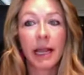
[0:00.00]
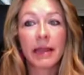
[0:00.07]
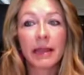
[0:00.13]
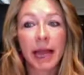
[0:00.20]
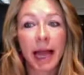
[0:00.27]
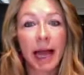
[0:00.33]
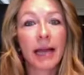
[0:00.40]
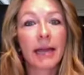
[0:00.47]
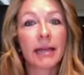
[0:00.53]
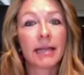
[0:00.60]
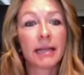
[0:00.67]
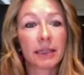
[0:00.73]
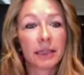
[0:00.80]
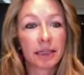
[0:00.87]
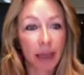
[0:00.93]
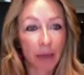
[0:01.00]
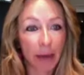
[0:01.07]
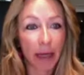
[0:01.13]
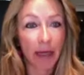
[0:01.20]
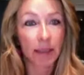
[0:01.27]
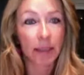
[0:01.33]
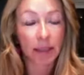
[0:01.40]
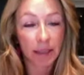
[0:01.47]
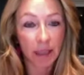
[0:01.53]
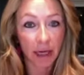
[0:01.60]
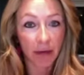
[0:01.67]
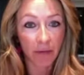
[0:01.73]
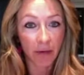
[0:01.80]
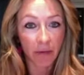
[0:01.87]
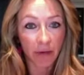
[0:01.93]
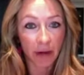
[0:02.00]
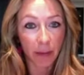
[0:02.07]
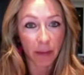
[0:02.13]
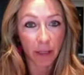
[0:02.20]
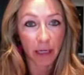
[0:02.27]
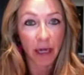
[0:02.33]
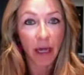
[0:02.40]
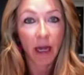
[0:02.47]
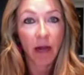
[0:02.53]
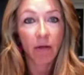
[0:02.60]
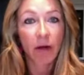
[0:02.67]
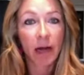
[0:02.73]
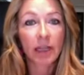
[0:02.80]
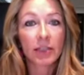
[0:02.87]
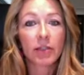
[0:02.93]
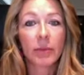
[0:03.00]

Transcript: and that is upheld inside of our family, right?